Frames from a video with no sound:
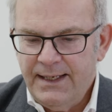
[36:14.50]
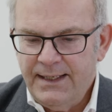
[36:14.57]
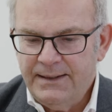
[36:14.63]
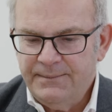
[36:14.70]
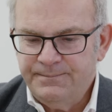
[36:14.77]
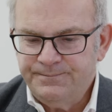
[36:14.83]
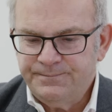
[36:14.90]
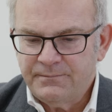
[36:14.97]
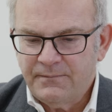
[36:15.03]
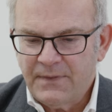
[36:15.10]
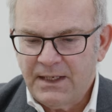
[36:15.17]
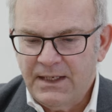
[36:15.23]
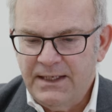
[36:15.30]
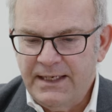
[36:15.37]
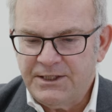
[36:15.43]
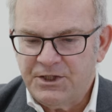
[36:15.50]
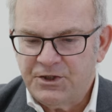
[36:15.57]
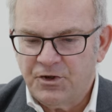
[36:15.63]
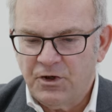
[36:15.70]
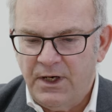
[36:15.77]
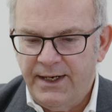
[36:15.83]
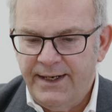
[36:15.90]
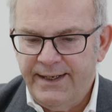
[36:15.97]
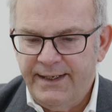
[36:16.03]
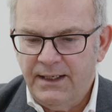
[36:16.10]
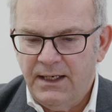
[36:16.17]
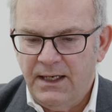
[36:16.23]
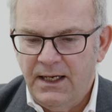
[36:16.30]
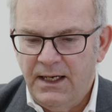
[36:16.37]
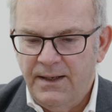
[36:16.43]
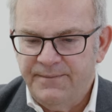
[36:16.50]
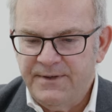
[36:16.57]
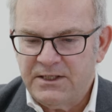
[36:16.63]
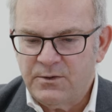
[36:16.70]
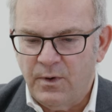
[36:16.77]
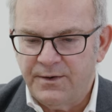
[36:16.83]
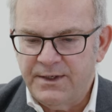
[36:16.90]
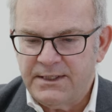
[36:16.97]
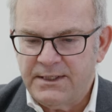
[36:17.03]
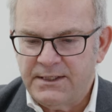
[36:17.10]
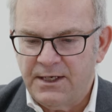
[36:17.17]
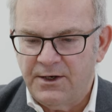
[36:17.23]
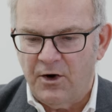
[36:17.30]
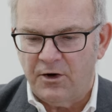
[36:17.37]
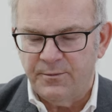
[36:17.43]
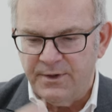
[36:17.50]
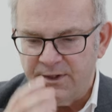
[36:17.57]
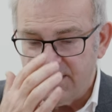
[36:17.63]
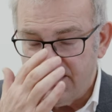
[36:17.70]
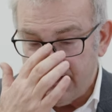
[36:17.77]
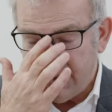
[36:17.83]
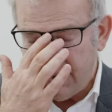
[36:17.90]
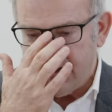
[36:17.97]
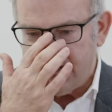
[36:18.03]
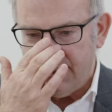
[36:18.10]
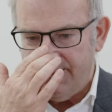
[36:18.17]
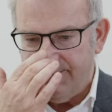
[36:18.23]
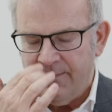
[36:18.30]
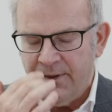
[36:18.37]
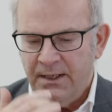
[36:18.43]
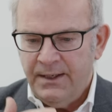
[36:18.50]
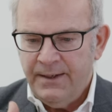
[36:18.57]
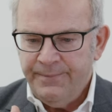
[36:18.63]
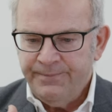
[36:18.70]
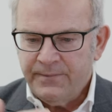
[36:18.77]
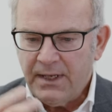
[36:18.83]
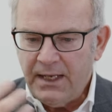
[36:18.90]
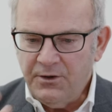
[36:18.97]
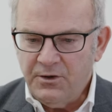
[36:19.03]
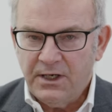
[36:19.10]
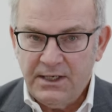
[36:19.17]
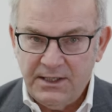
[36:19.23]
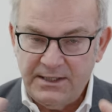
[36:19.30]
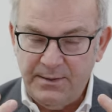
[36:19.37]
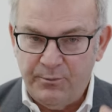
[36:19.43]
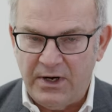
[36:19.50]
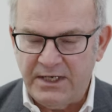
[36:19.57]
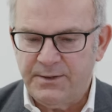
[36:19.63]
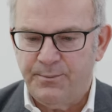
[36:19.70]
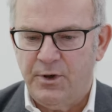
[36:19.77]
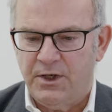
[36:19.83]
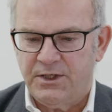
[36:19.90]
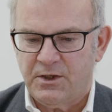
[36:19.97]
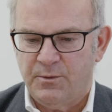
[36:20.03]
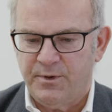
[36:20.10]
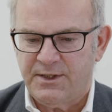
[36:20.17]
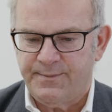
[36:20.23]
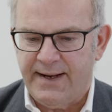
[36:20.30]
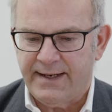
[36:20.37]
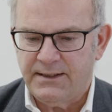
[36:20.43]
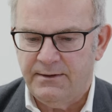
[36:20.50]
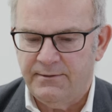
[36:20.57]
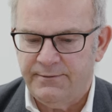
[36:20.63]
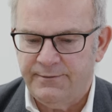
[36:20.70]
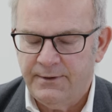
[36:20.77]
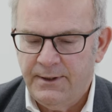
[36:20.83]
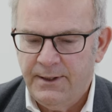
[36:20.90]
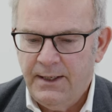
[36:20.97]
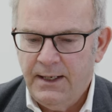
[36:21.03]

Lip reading: Let's try this one. This is anonymous. This is because it brings a personal perspective.